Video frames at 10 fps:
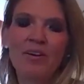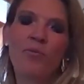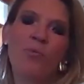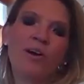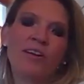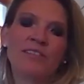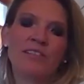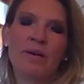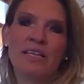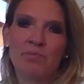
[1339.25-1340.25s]
Where is the
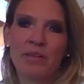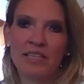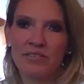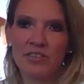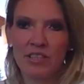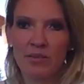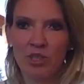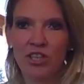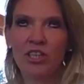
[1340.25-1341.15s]
best place for someone to